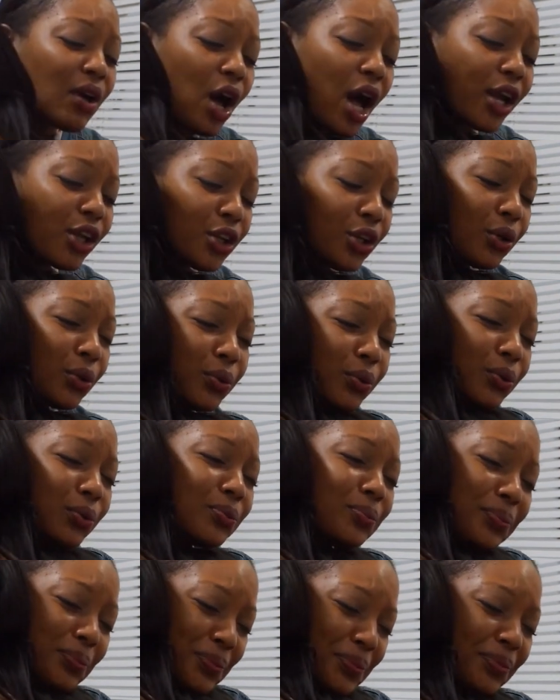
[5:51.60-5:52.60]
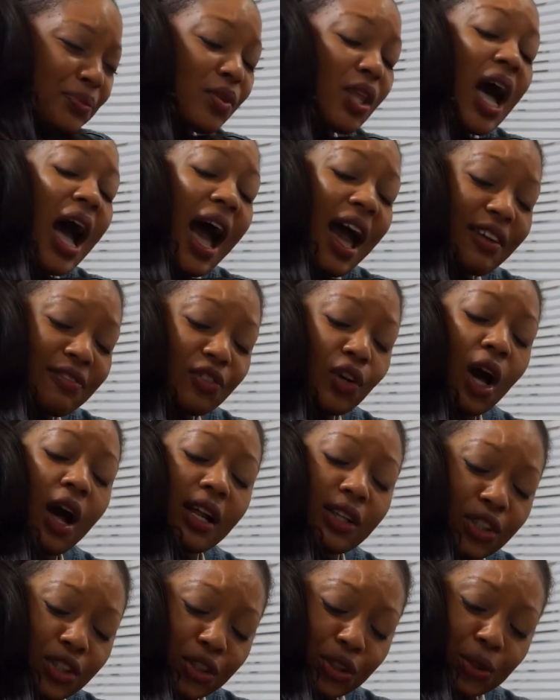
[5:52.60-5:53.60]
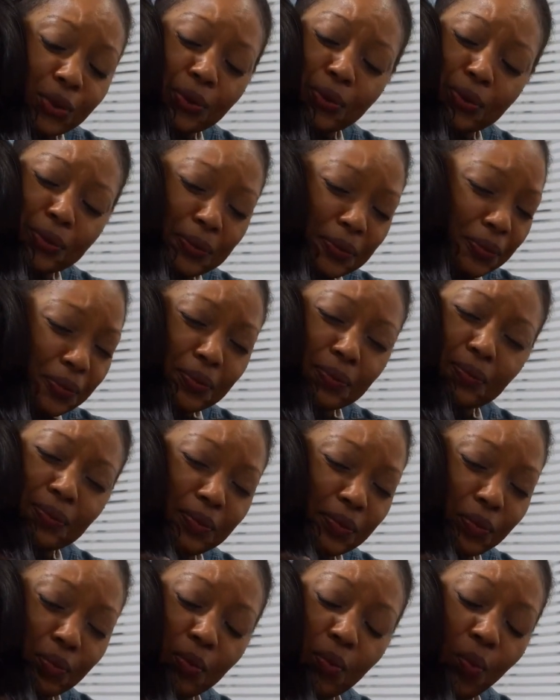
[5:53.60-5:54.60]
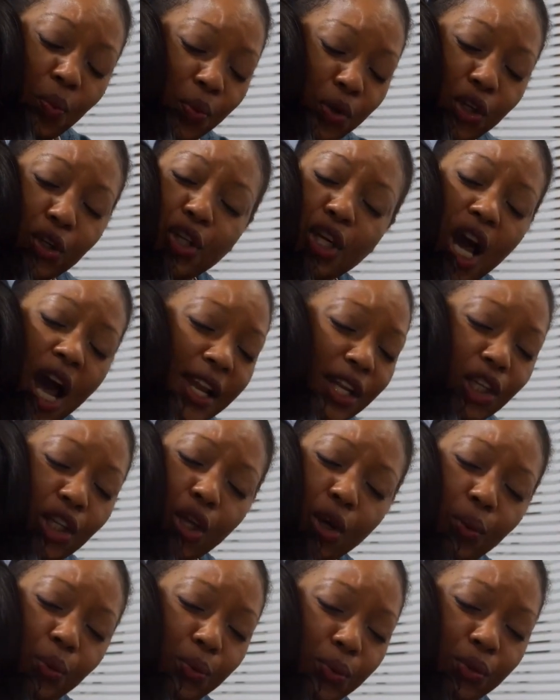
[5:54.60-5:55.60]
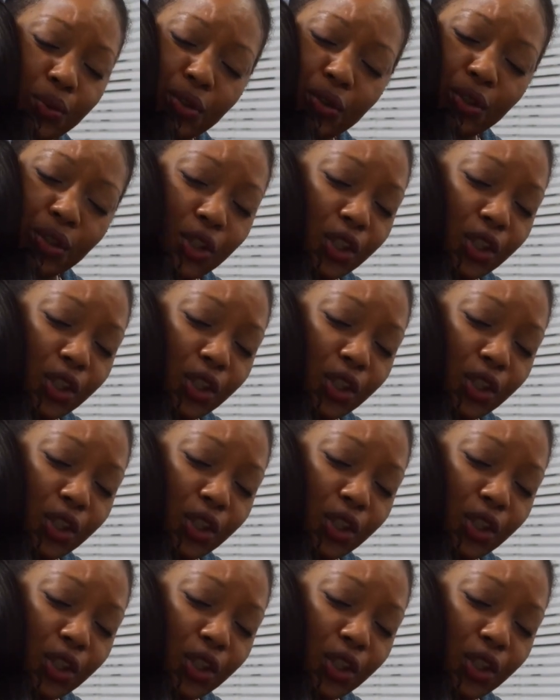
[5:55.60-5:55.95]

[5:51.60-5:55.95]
one day become a wife. Because all of this